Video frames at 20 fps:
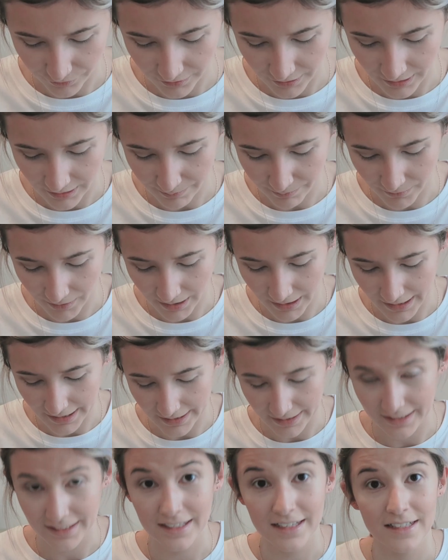For
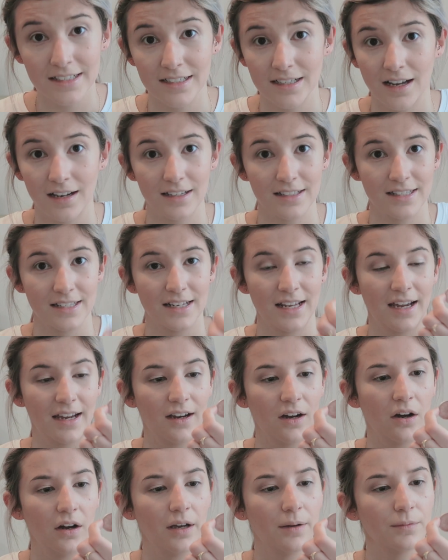my lid colour
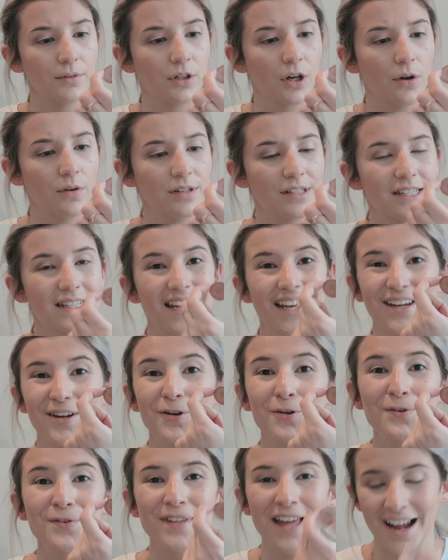today, I'm going to take
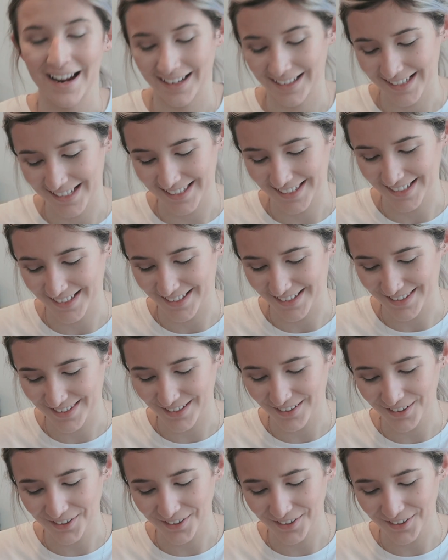all that glitters.